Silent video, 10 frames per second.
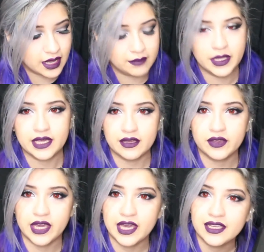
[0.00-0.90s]
I'm like,
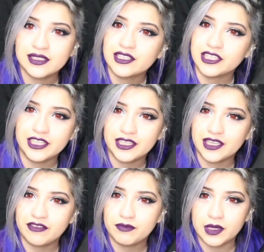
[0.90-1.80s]
okay, she didn't
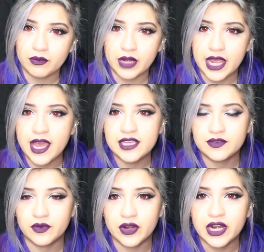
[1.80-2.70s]
give me what I
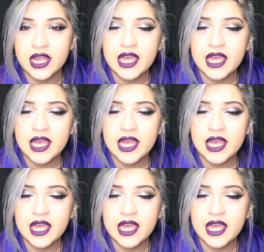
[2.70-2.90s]
asked for.